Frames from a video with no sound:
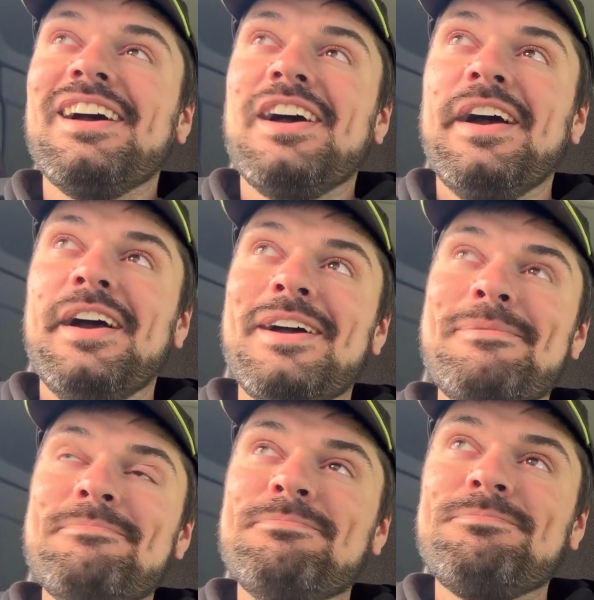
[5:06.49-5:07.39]

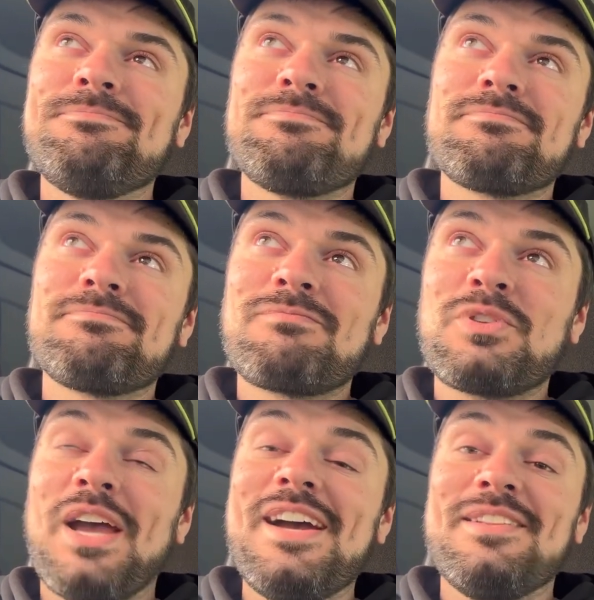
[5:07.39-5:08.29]
Um,
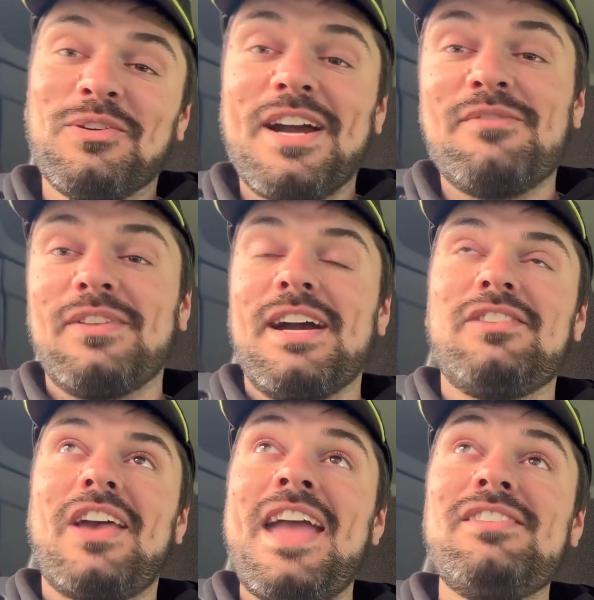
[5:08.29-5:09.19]
yeah, look out for that.
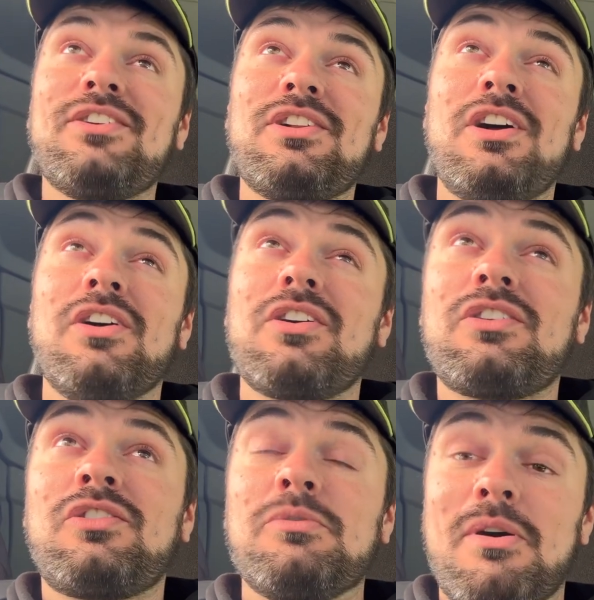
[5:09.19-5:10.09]
It's eight o'clock
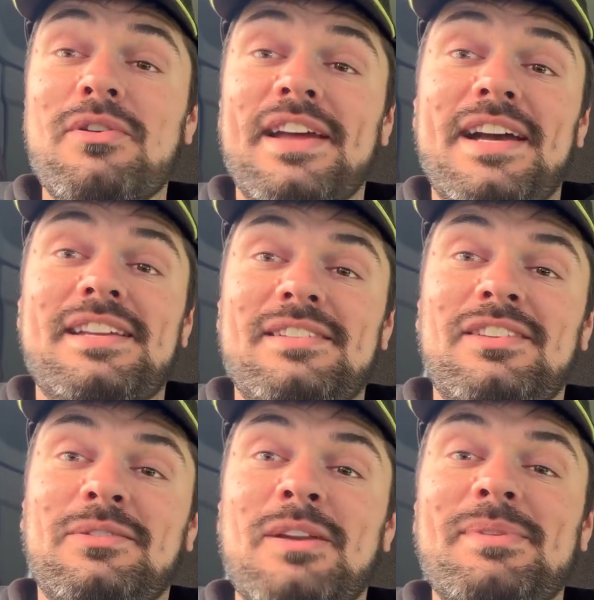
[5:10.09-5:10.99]
tomorrow night.
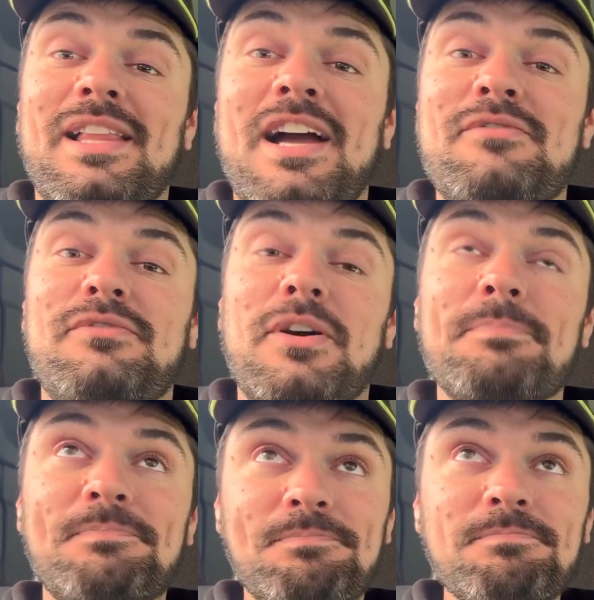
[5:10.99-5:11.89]
It's going to be live
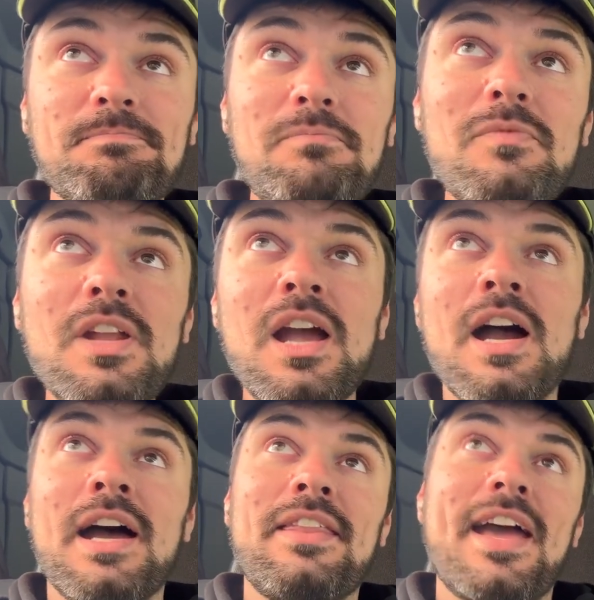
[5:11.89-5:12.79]
from,
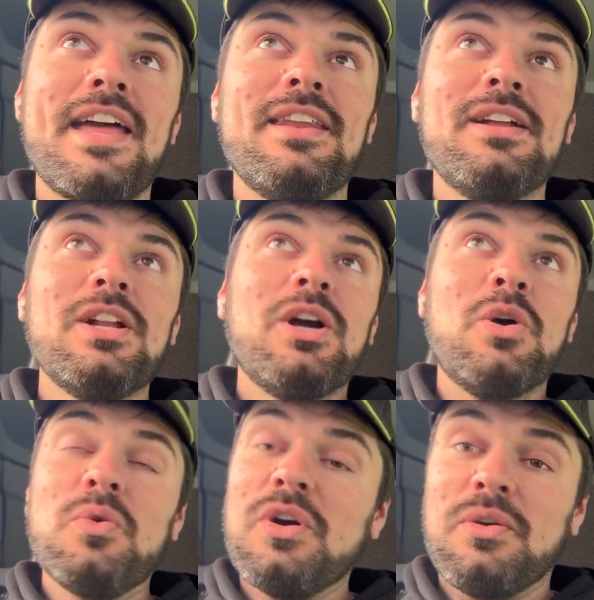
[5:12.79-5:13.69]
and then
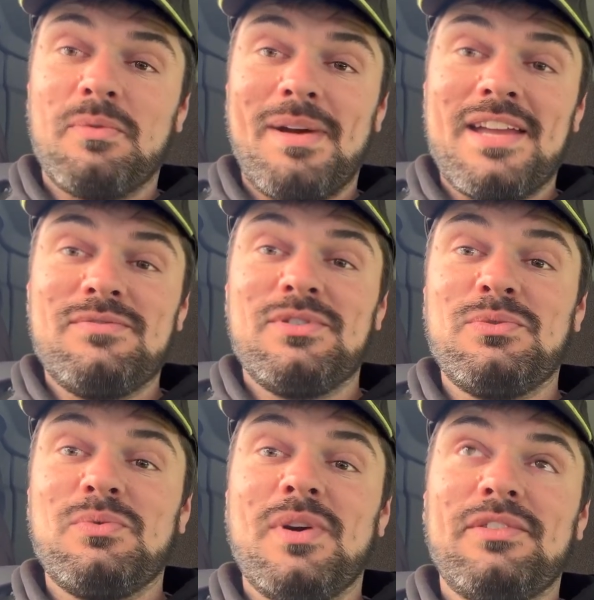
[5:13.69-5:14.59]
who knows? We might even
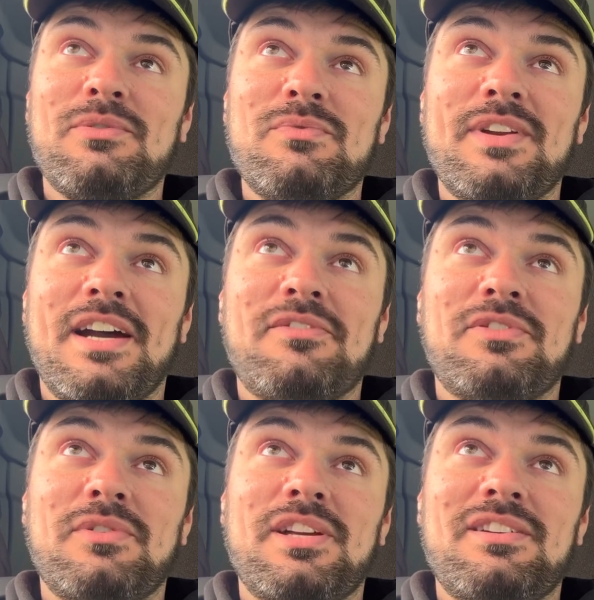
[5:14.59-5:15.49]
do something
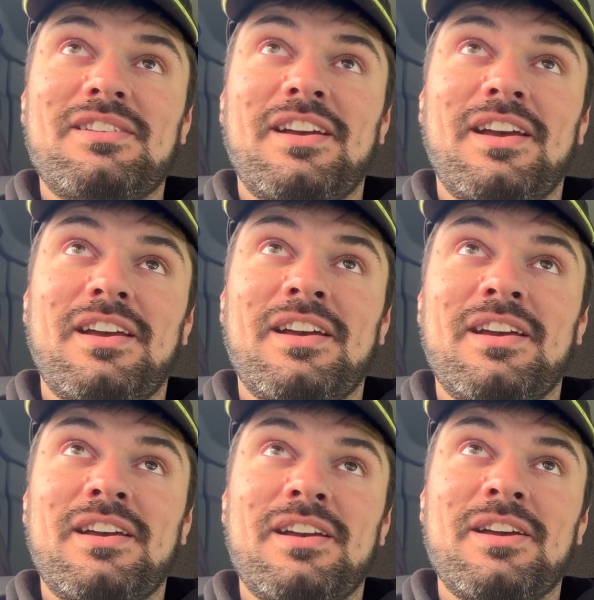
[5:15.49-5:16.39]
after it
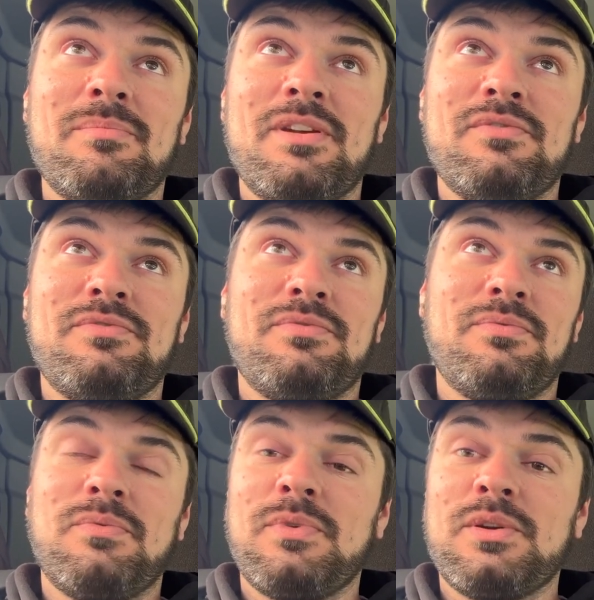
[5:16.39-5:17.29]
um,
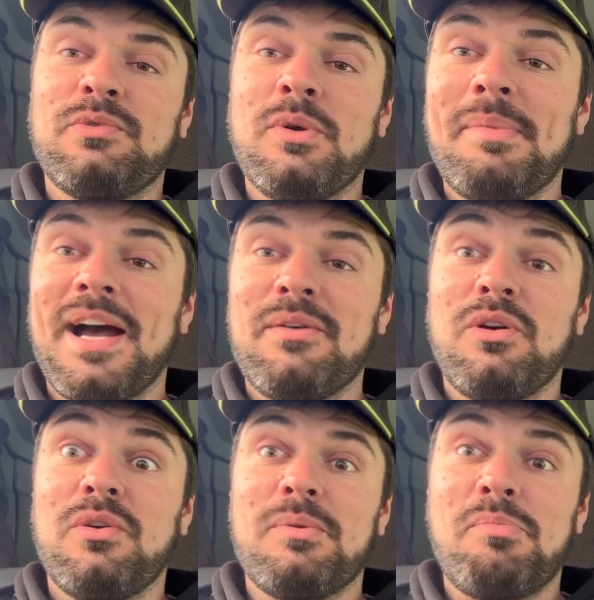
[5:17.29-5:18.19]
if we go to a bar
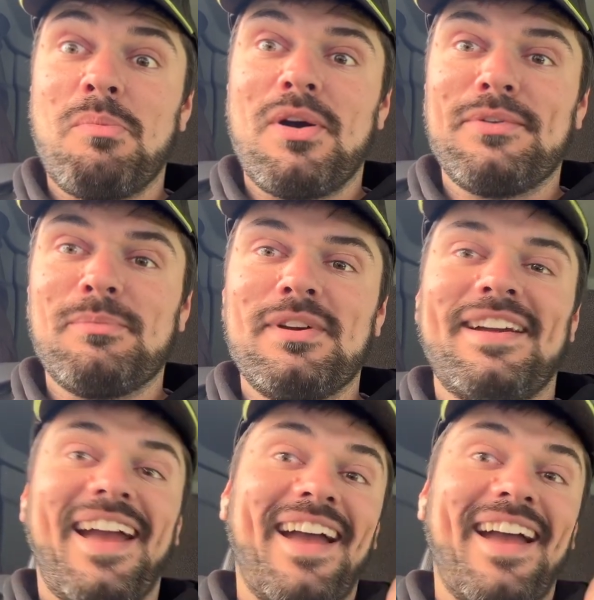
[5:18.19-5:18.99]
or a pub or something.